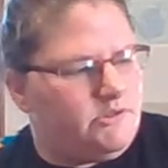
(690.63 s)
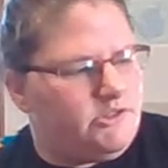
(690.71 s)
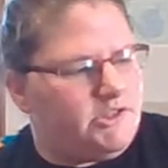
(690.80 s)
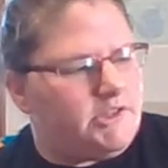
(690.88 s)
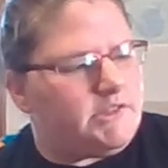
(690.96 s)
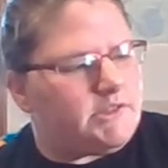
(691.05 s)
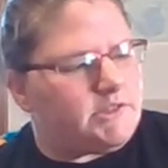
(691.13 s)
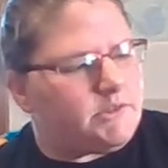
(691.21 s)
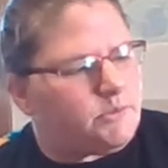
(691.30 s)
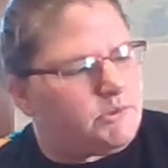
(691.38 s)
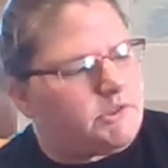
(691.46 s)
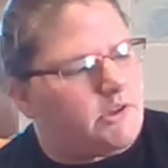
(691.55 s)
Jesus
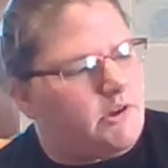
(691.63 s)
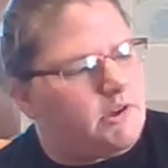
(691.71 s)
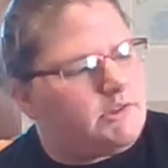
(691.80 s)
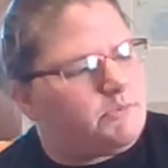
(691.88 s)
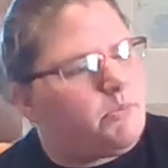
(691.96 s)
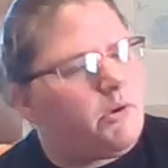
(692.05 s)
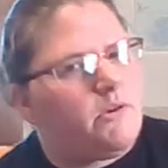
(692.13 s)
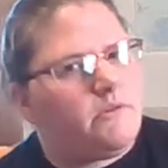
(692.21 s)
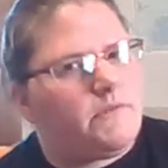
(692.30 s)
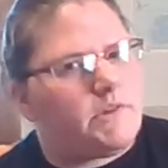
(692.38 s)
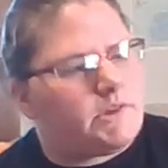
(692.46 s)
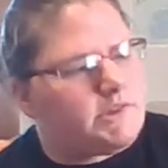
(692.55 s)
was God's
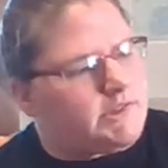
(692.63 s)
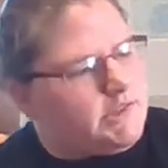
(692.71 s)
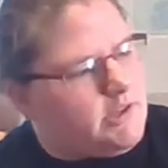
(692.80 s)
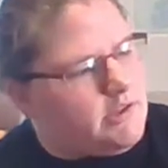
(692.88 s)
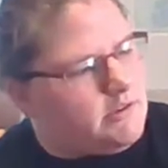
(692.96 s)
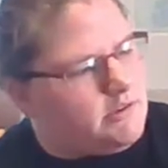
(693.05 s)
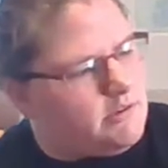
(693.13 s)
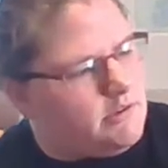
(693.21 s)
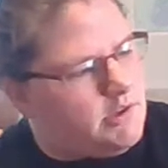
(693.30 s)
perfect Son,